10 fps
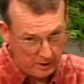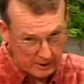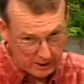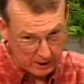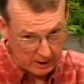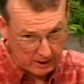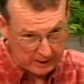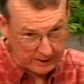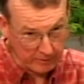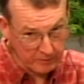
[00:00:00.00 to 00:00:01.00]

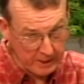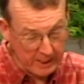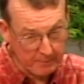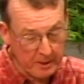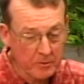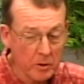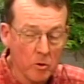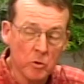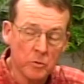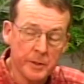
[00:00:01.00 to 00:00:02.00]
Another time, I took a
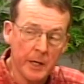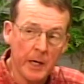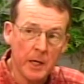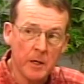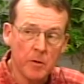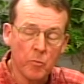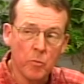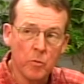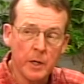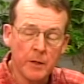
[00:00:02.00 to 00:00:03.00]
whole day, and
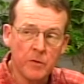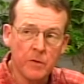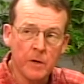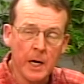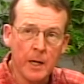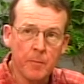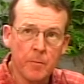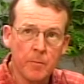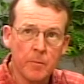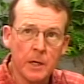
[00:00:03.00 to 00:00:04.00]
at the
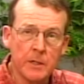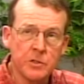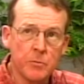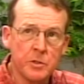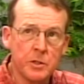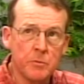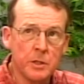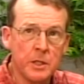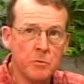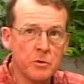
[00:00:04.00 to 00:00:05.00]
time, I assumed
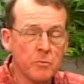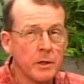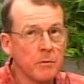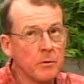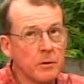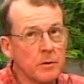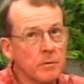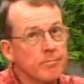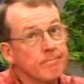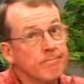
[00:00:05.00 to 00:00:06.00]
he was one of her
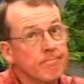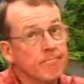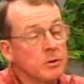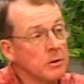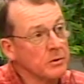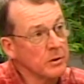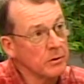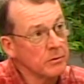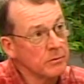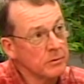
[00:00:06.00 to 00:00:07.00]

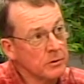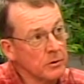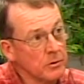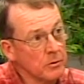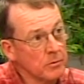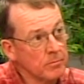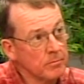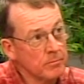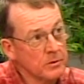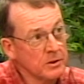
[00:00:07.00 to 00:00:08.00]
consultants or
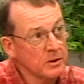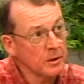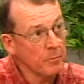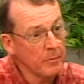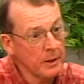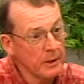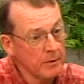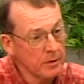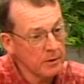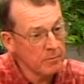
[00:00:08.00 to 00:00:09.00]
somebody
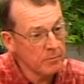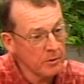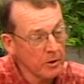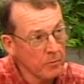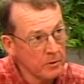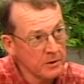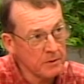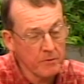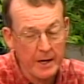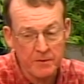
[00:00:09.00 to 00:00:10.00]
that was
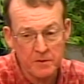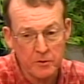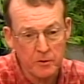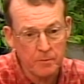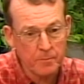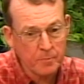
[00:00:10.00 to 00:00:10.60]
advising her